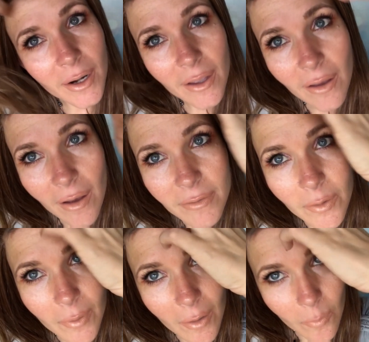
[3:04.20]
I have
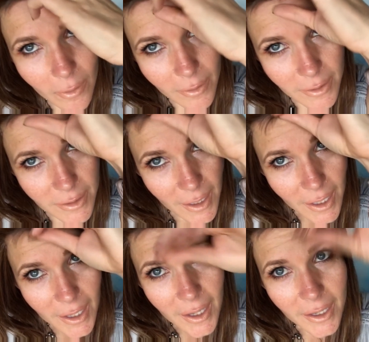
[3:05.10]
done when I wore this
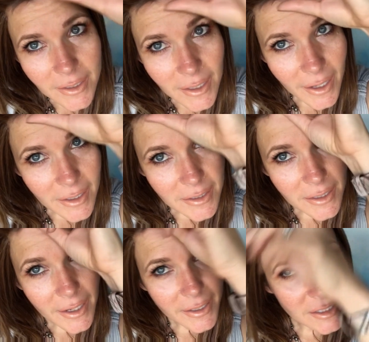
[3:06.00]
is I
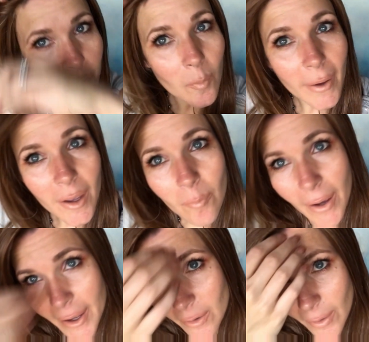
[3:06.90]
just take some of my
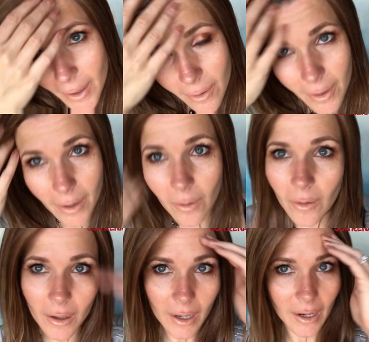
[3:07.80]
bio hair out.